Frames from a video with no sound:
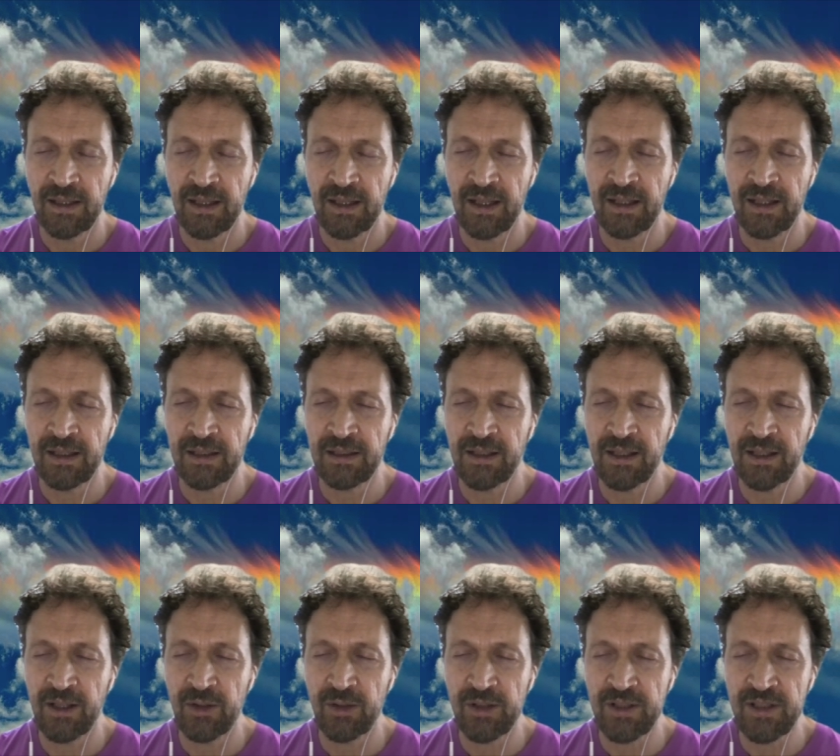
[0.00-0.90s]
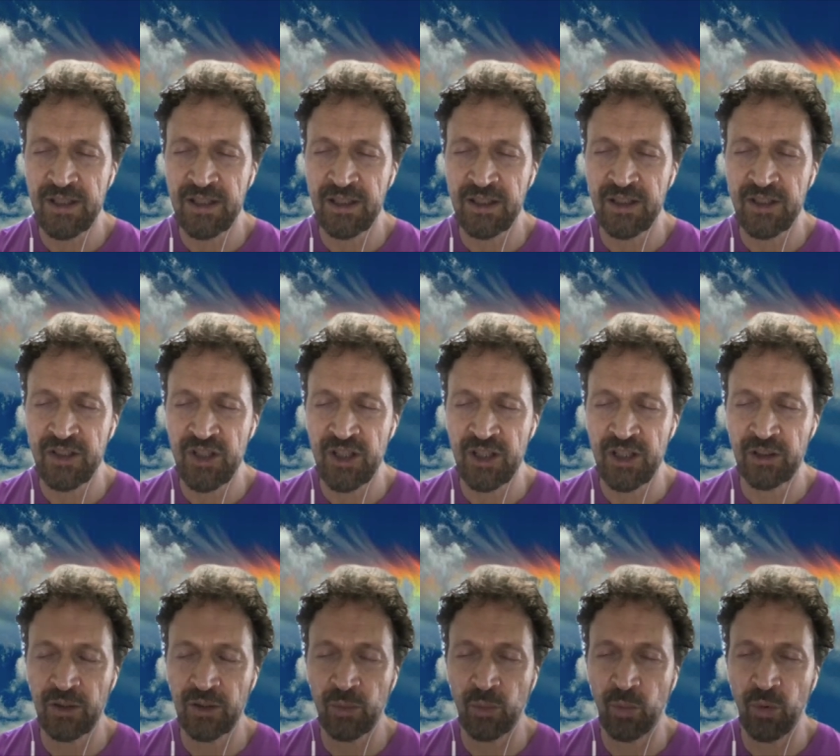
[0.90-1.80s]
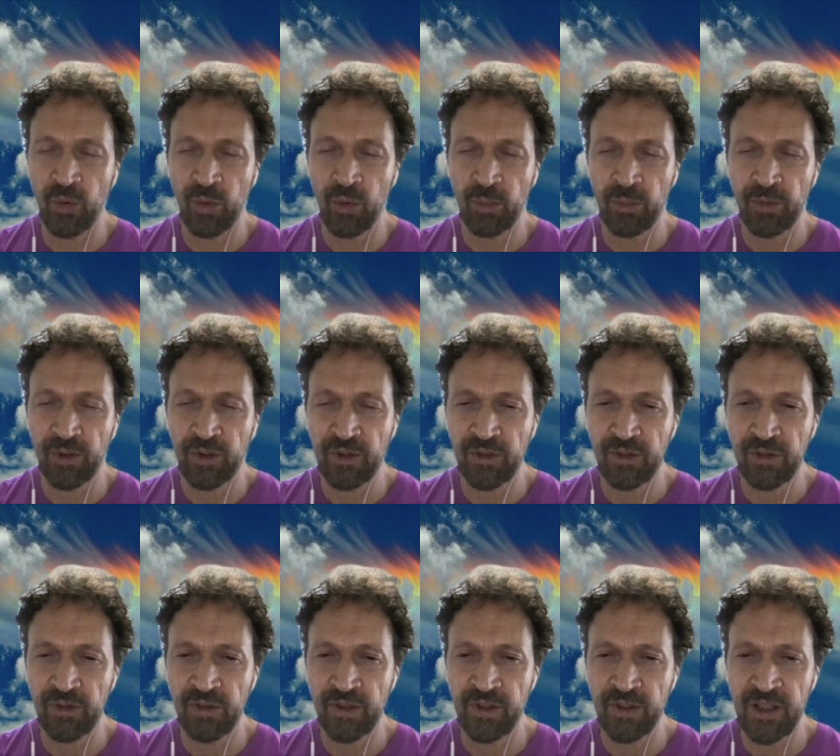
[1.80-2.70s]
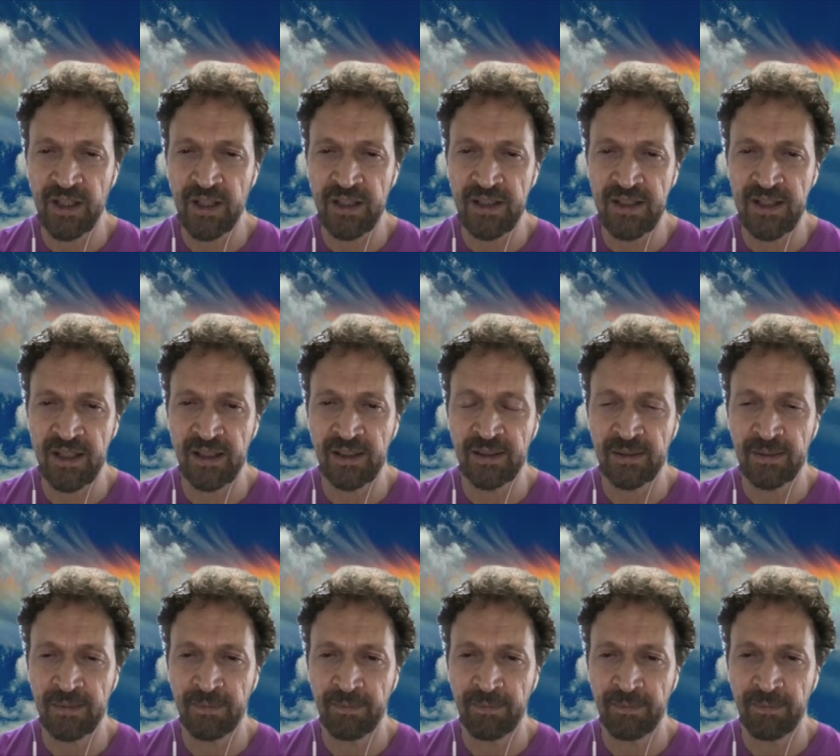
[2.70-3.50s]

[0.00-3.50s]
and noticing the gentle warmth of the exhale.